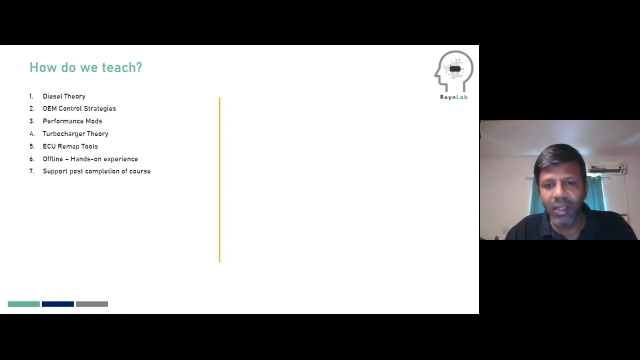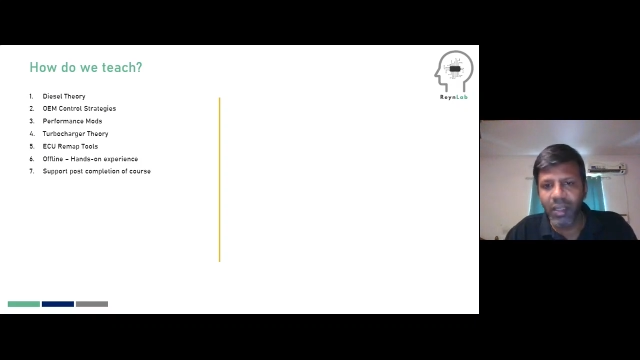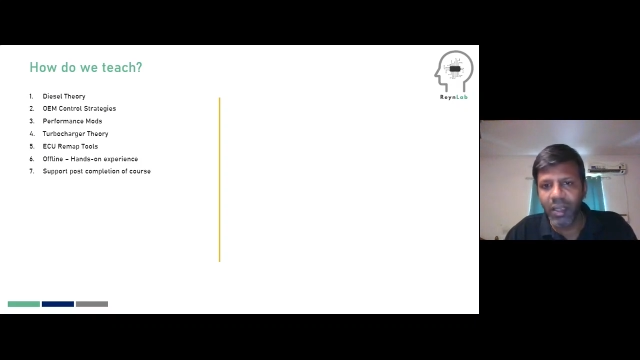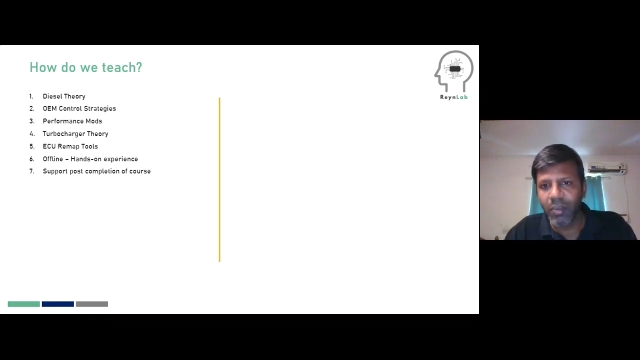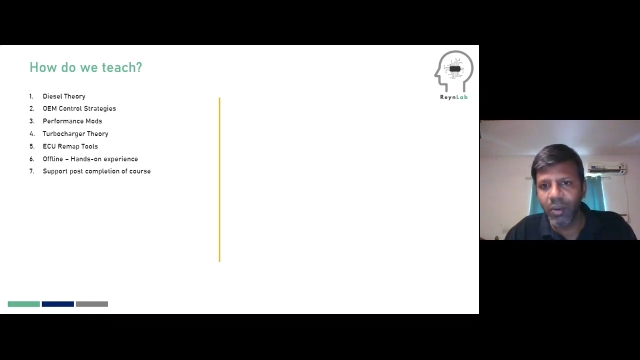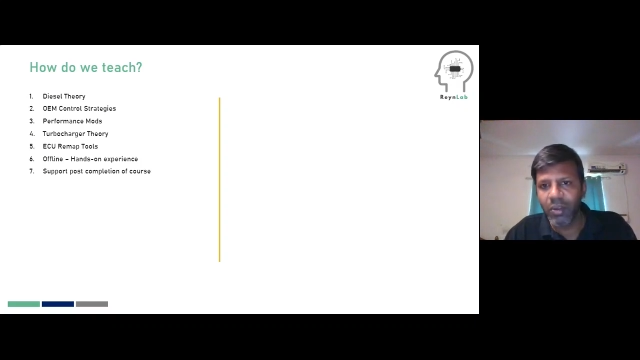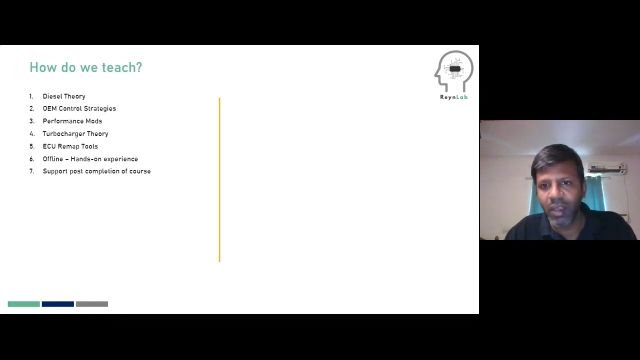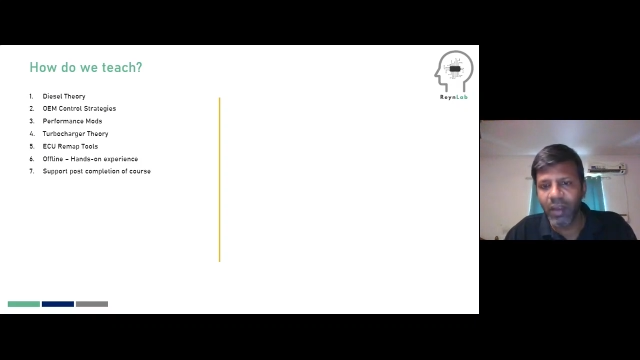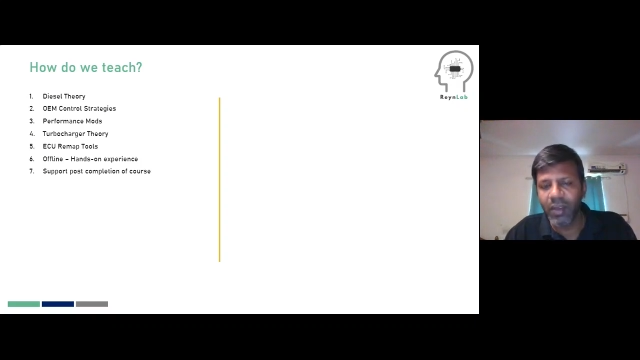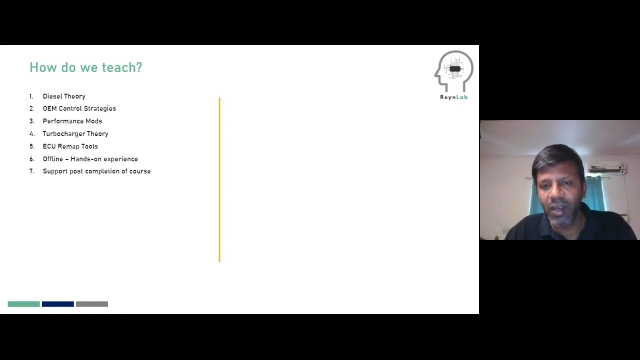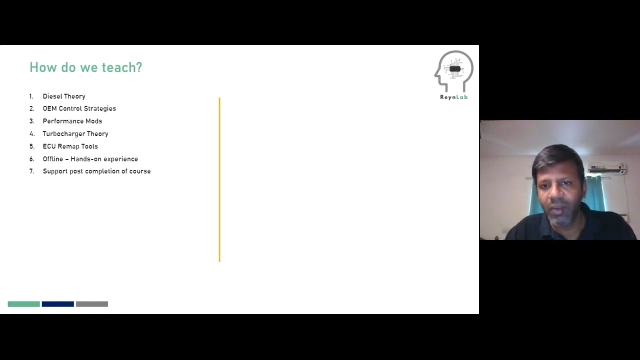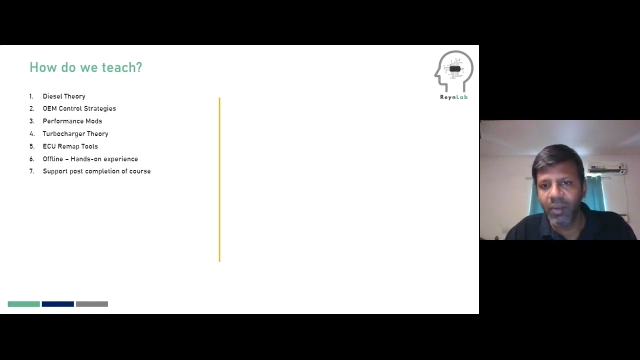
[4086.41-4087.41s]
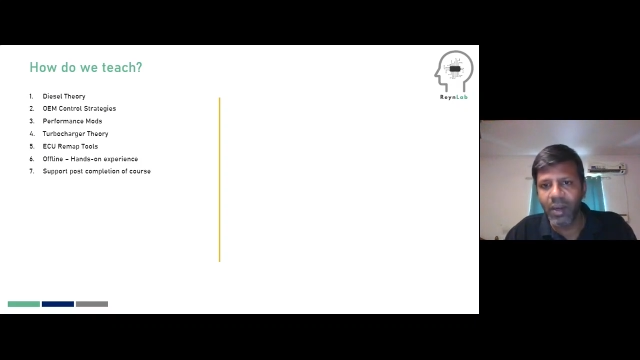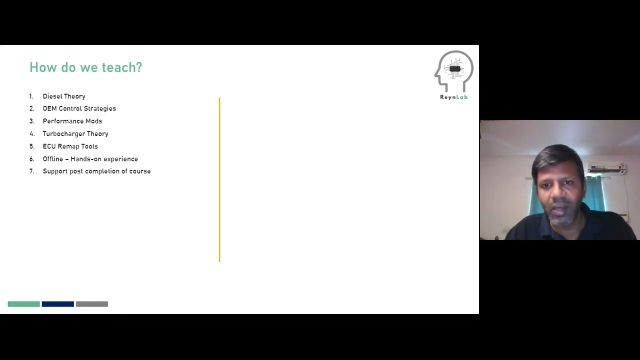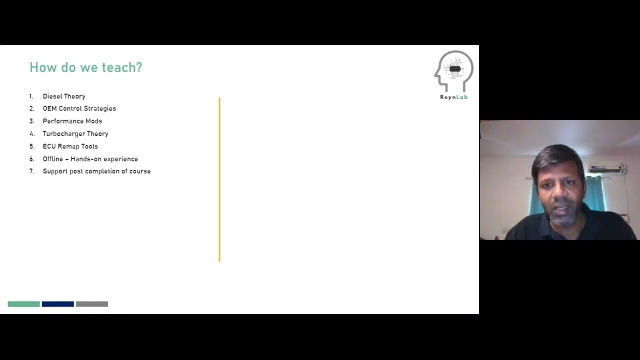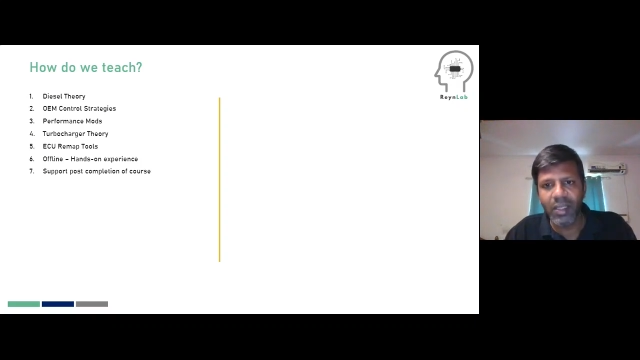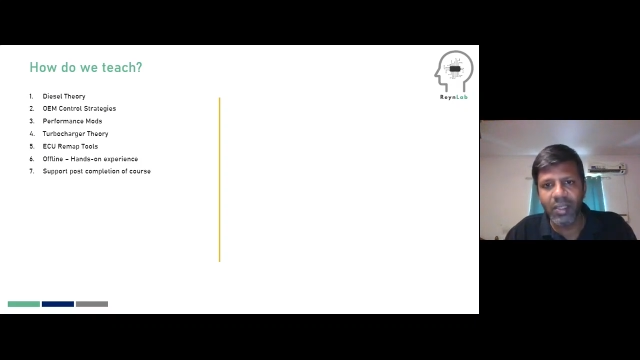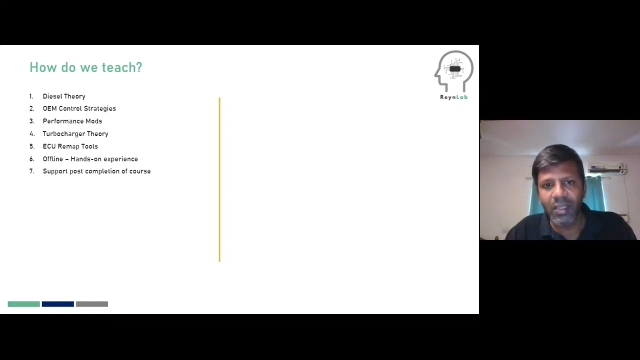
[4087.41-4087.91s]
They both have their
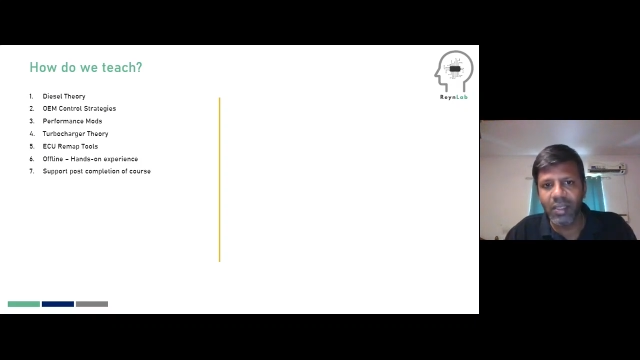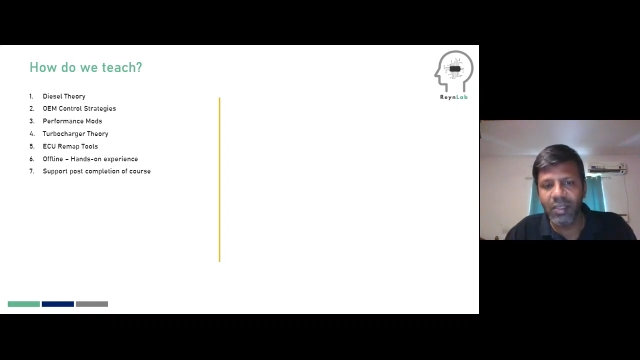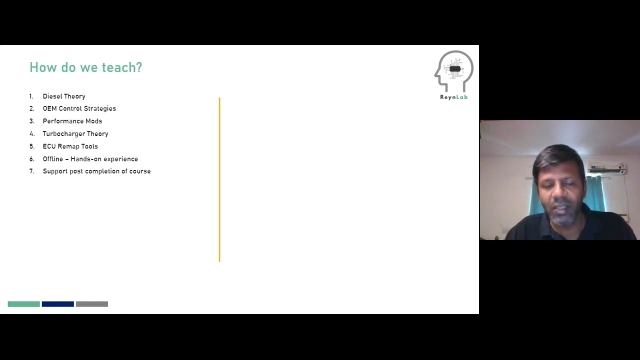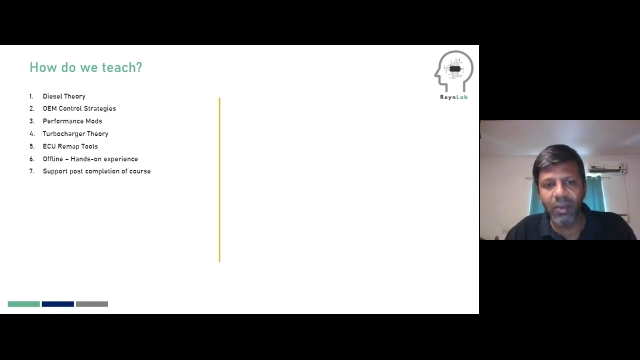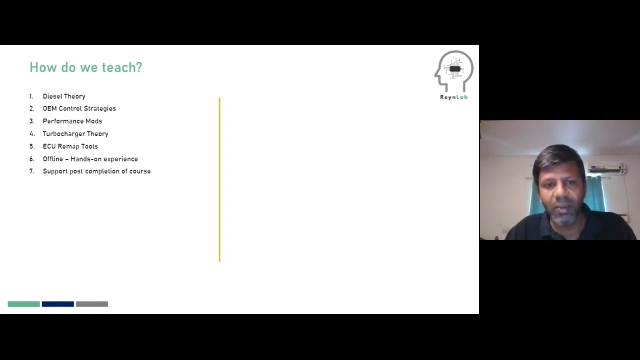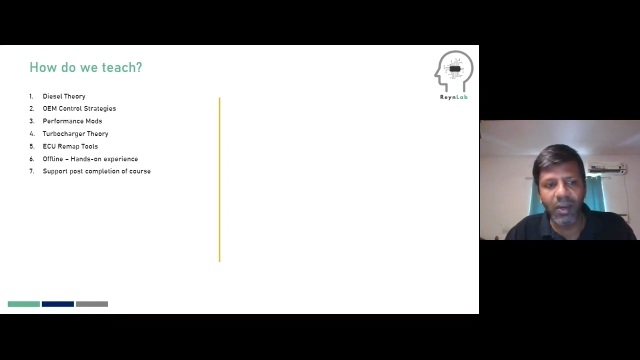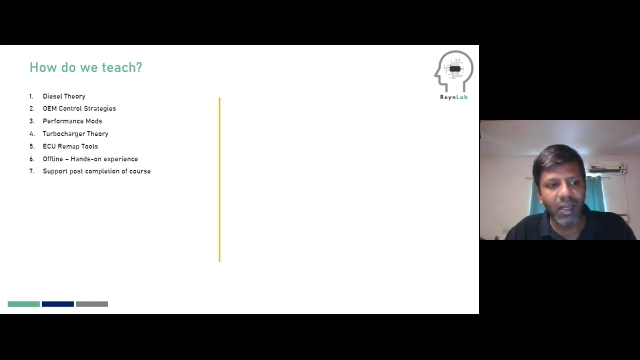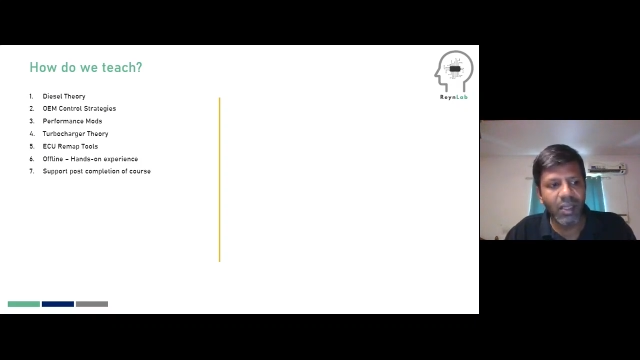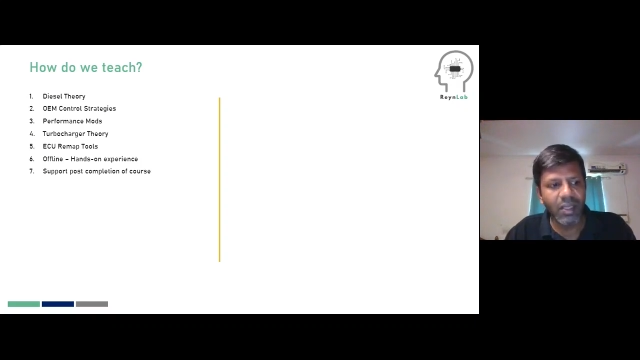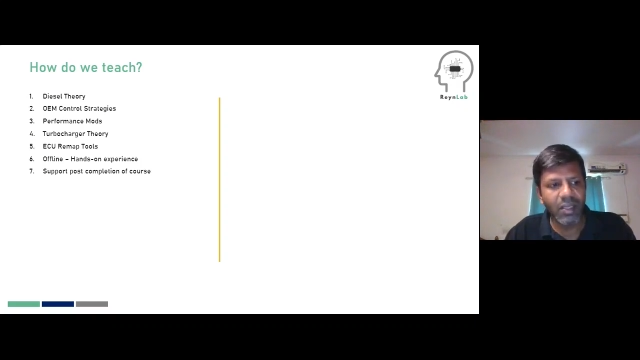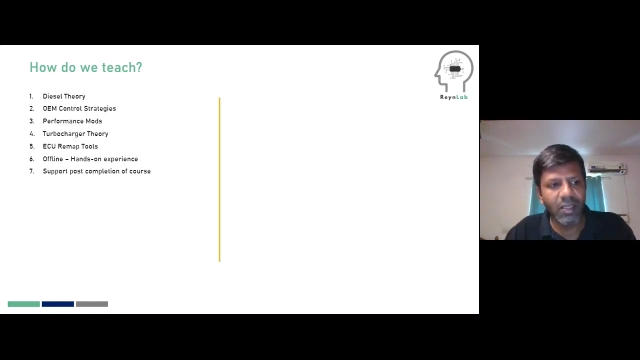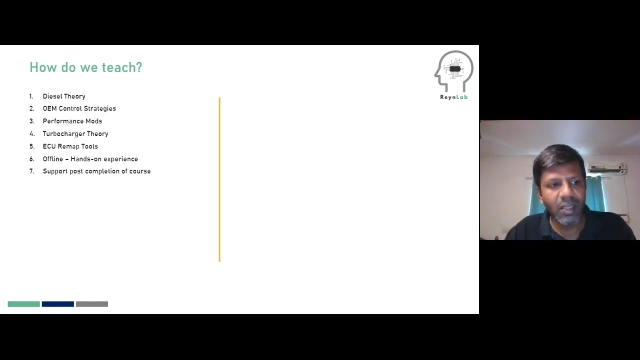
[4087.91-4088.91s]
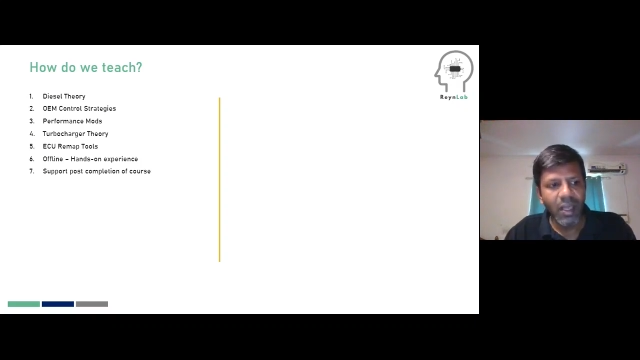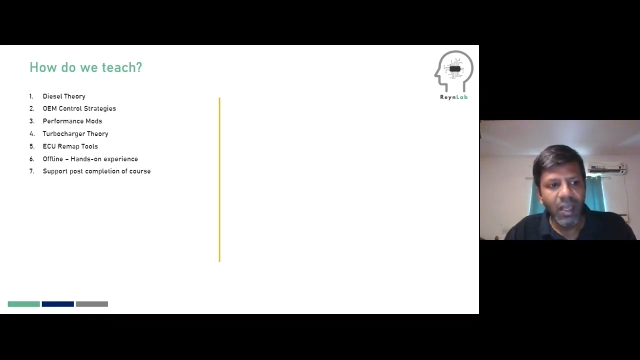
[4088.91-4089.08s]
advantages and disadvantages.